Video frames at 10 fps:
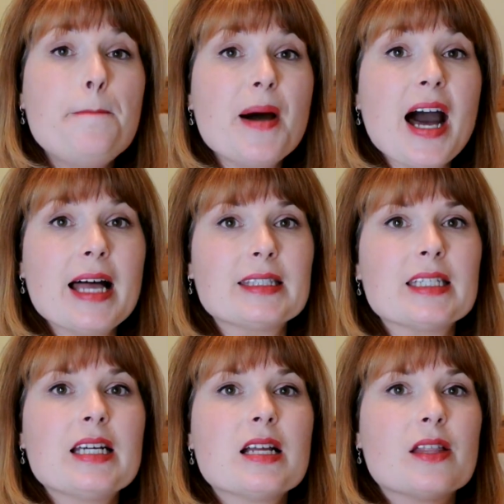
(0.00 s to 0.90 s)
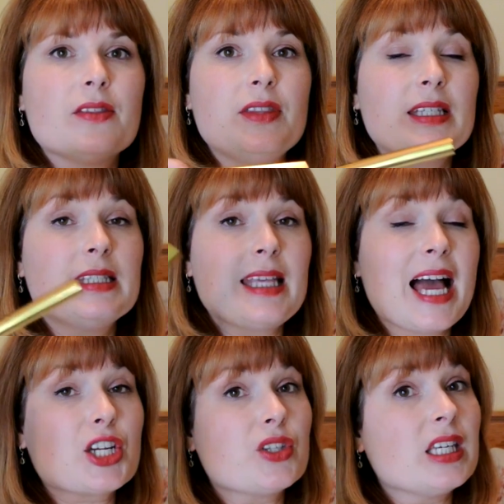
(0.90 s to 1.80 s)
but this
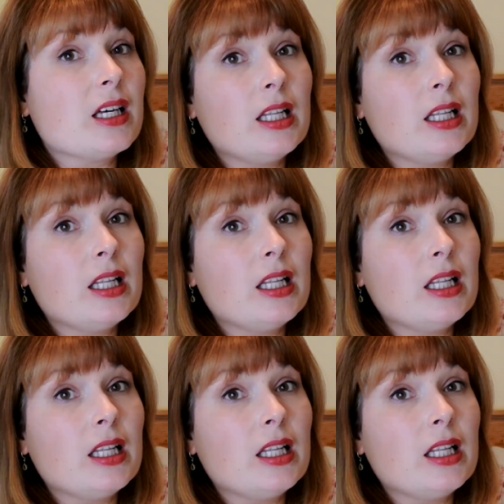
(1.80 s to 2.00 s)
actually